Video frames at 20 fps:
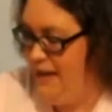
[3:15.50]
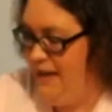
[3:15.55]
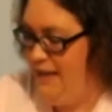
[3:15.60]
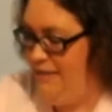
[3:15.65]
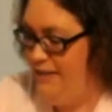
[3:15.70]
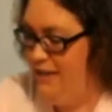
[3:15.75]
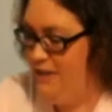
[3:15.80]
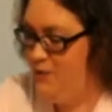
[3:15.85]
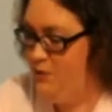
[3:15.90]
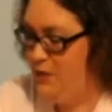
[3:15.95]

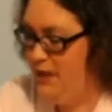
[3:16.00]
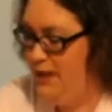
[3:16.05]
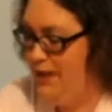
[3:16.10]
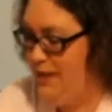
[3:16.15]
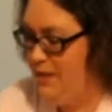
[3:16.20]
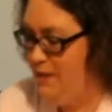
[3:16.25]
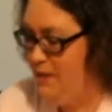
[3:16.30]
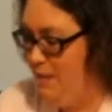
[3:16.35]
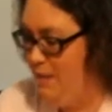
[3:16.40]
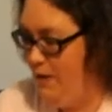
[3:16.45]
And they try
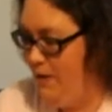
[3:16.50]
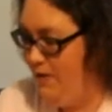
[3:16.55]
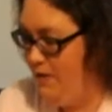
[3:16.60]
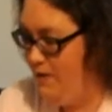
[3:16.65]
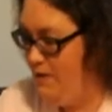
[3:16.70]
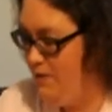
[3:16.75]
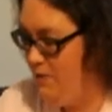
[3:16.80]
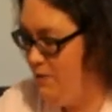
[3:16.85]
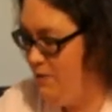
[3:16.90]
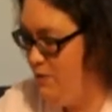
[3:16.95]
and get the puck
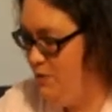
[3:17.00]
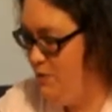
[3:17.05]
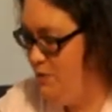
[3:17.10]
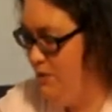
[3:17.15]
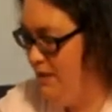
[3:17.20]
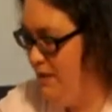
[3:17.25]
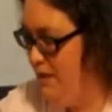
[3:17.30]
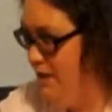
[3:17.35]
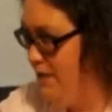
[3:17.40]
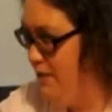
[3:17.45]
to
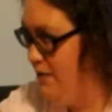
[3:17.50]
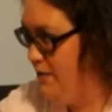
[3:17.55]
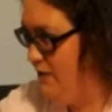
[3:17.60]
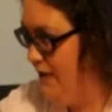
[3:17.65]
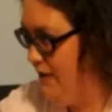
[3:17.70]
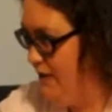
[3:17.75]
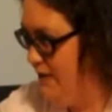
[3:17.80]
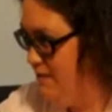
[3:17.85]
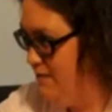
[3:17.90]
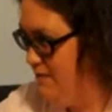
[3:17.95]
the other
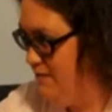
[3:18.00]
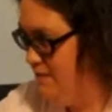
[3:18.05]
net.